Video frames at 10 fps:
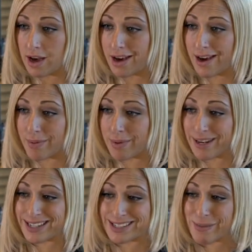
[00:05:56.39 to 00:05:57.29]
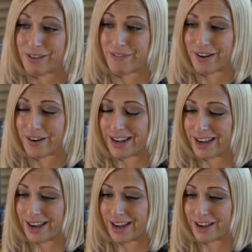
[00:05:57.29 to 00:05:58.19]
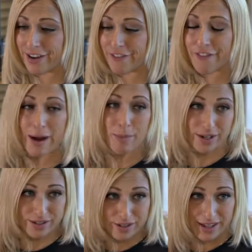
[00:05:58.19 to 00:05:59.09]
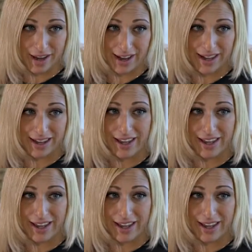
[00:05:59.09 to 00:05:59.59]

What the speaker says: it needs to be very vibrant to the eye,